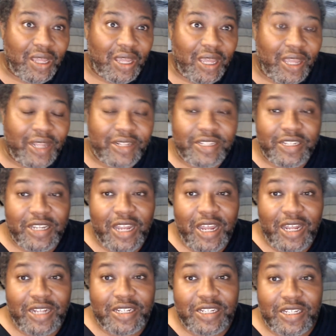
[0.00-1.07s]
It's
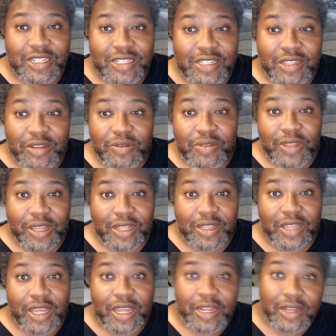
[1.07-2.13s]
nuts to think
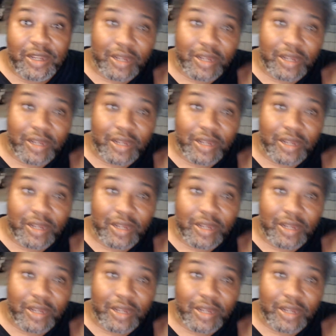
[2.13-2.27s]
that